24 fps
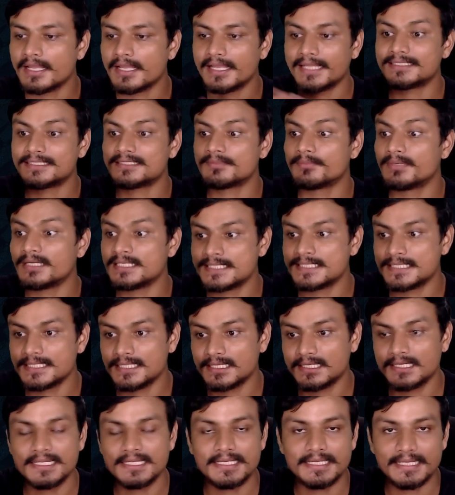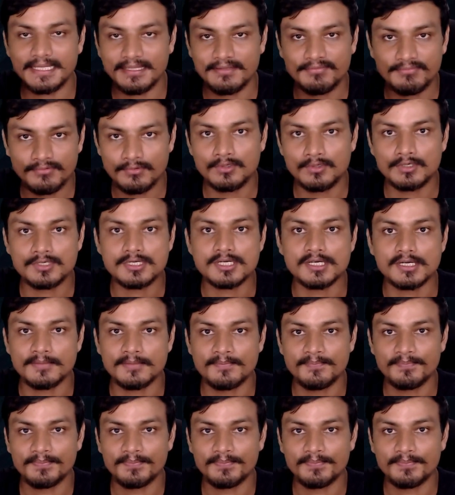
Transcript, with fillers: it's basically a folder